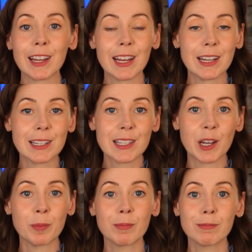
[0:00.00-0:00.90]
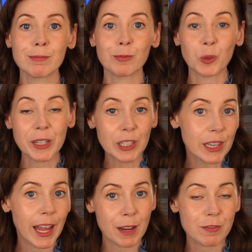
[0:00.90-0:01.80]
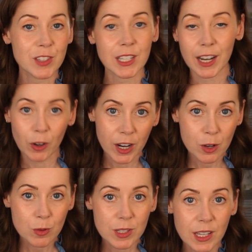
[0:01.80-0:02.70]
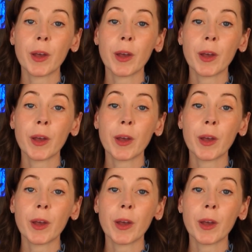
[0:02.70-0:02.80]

in some real life scenarios.